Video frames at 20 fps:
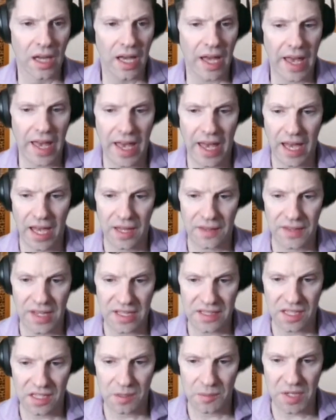And
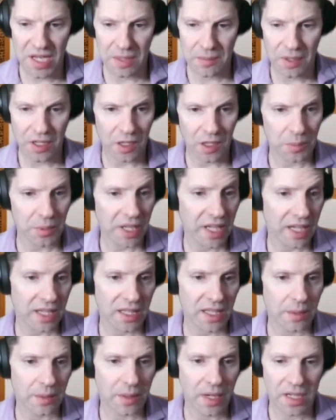that's going to be it. But I'll play
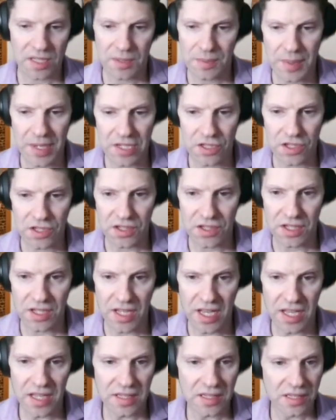a spade just in
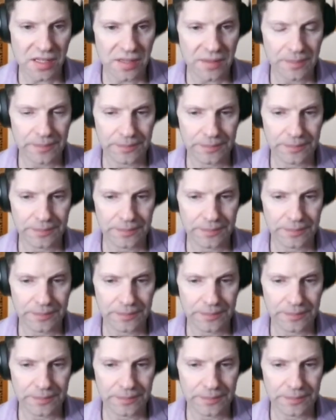case.